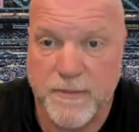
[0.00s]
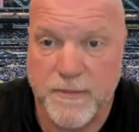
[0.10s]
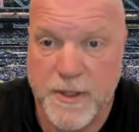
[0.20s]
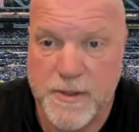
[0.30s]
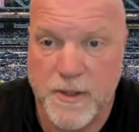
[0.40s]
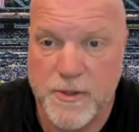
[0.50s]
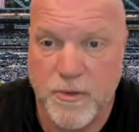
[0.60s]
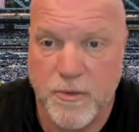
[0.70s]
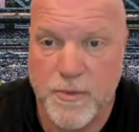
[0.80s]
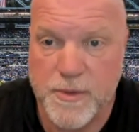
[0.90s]
because Don
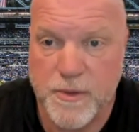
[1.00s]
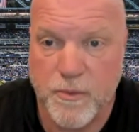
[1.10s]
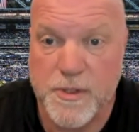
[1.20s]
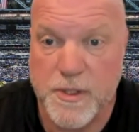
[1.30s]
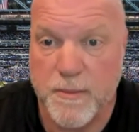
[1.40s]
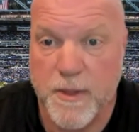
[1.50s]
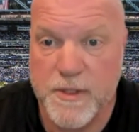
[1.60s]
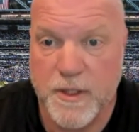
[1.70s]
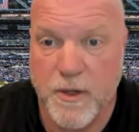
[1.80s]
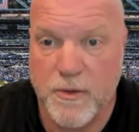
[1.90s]
Shula was an
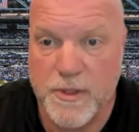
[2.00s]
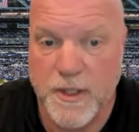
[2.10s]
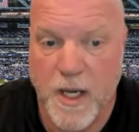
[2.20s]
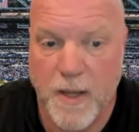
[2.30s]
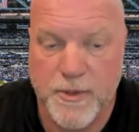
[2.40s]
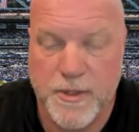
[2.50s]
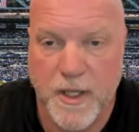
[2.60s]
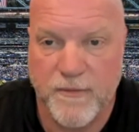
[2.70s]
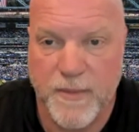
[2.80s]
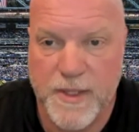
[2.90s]
amazing coach and accomplished a lot
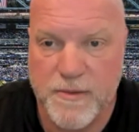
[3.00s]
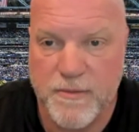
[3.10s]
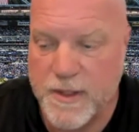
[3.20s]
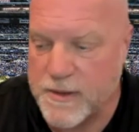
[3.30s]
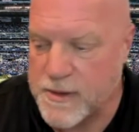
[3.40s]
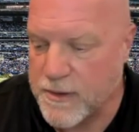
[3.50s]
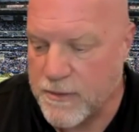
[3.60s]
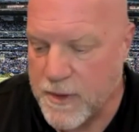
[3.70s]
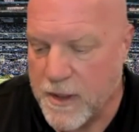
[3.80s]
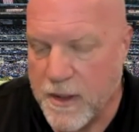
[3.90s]
of amazing things. So
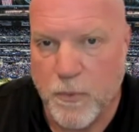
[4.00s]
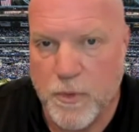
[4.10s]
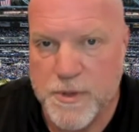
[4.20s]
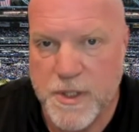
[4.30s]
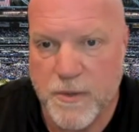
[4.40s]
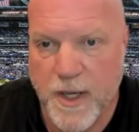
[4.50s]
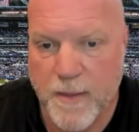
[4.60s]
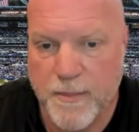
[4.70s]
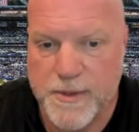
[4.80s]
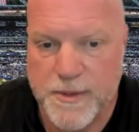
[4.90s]
we'll see what
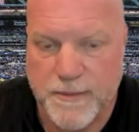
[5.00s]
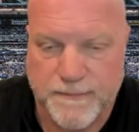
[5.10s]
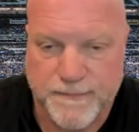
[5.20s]
happens.